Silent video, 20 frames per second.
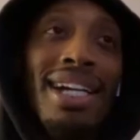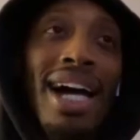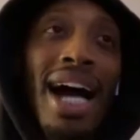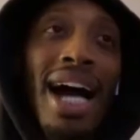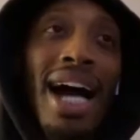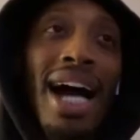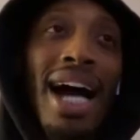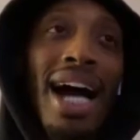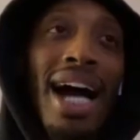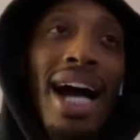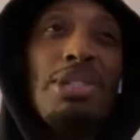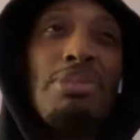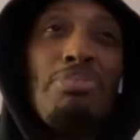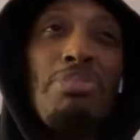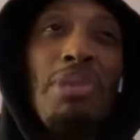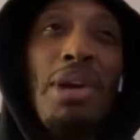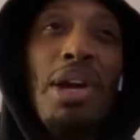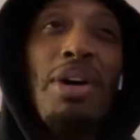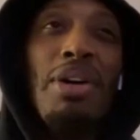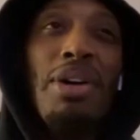I can
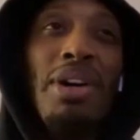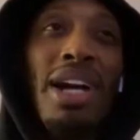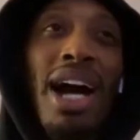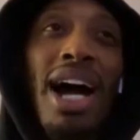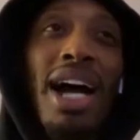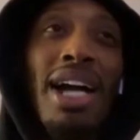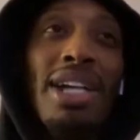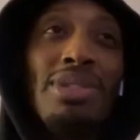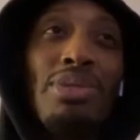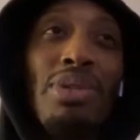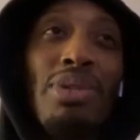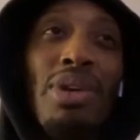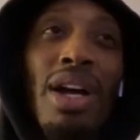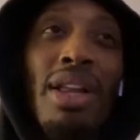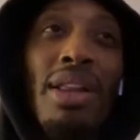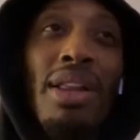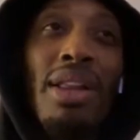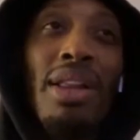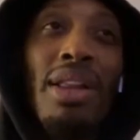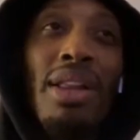smell guys where
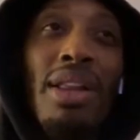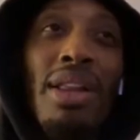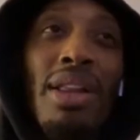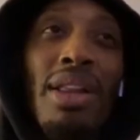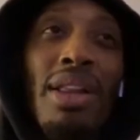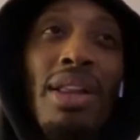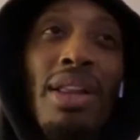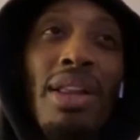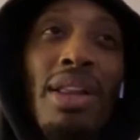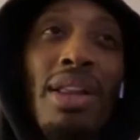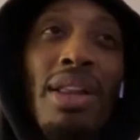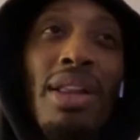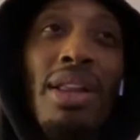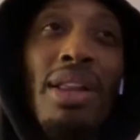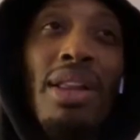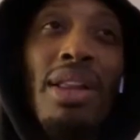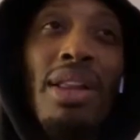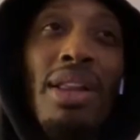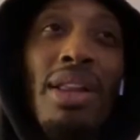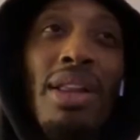I'm like, oh, I can get in his
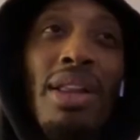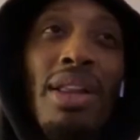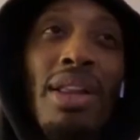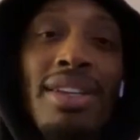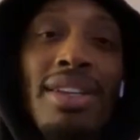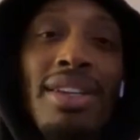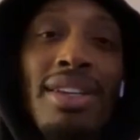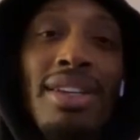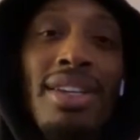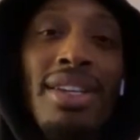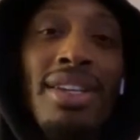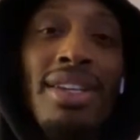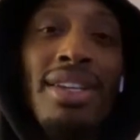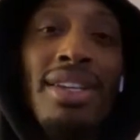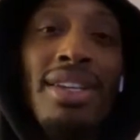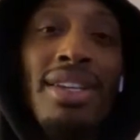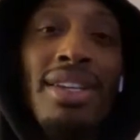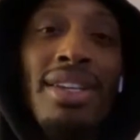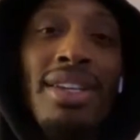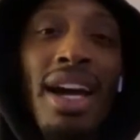head.
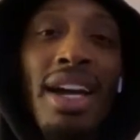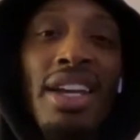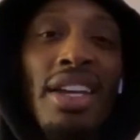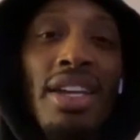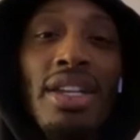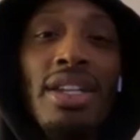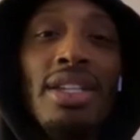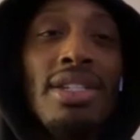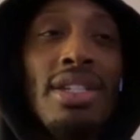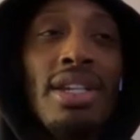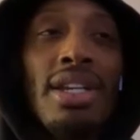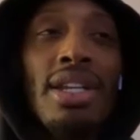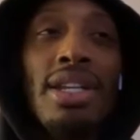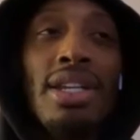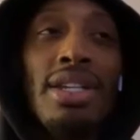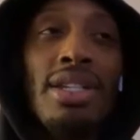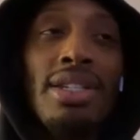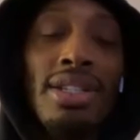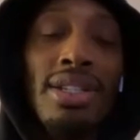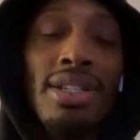I can get in his
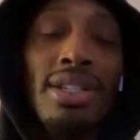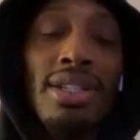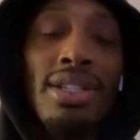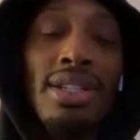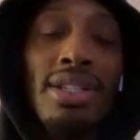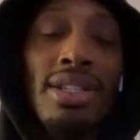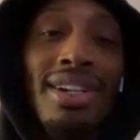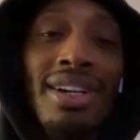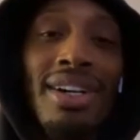head easily.